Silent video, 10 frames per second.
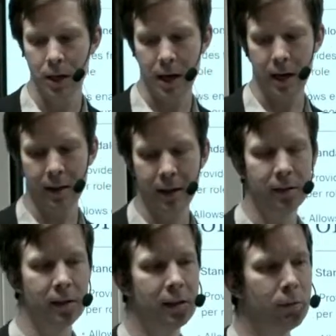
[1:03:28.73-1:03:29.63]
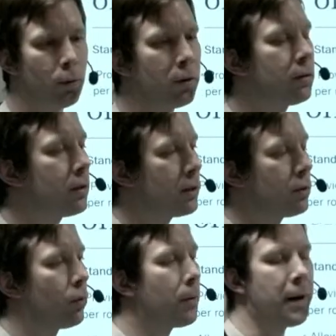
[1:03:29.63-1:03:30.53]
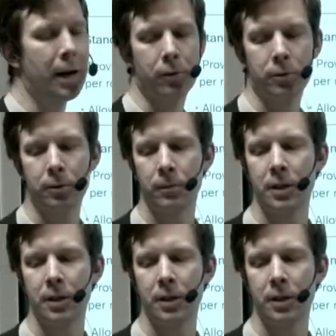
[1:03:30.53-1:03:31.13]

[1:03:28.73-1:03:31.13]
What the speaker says: And this is what it's all about.